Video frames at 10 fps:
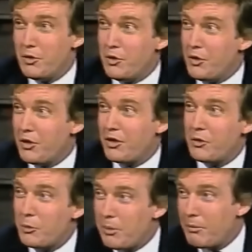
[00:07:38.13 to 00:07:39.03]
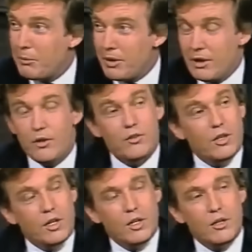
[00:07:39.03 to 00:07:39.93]
you New Yorkers would probably know, he's
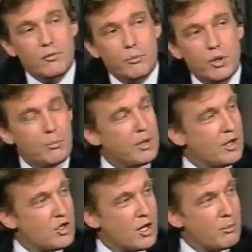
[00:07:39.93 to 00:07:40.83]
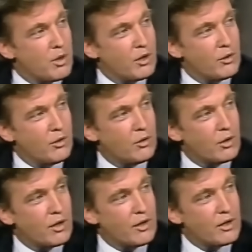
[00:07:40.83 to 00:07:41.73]
done a pretty bad job running New
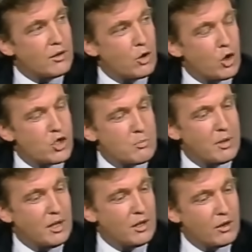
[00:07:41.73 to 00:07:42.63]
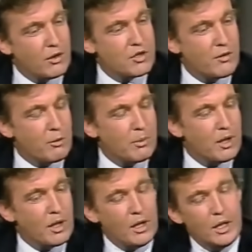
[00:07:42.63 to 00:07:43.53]
York, and that hurts me and it hurts
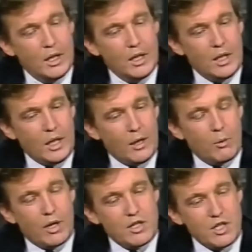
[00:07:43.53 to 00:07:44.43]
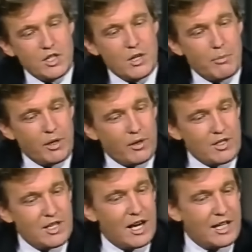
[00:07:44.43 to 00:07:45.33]
everybody. And when I see somebody
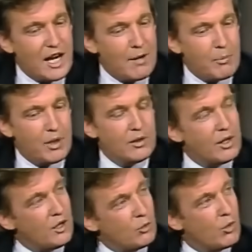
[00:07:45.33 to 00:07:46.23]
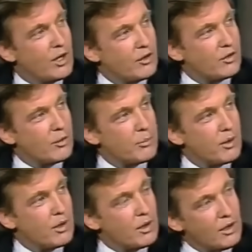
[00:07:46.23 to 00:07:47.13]
that's not competent and he's running
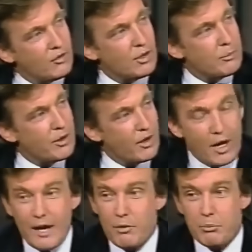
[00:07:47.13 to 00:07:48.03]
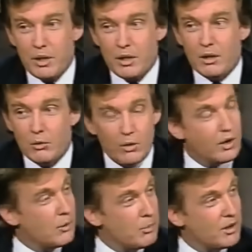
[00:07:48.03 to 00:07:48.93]
something, and something that I have
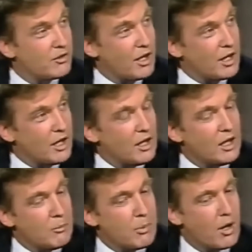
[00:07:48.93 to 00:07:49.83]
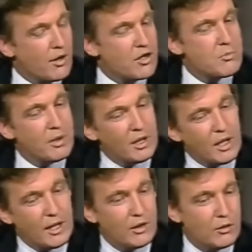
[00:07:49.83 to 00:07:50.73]
really a big stake in, it bothers
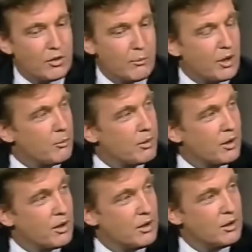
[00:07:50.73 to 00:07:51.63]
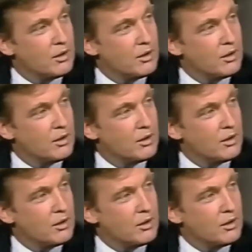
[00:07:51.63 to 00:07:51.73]
me, and I do something about it.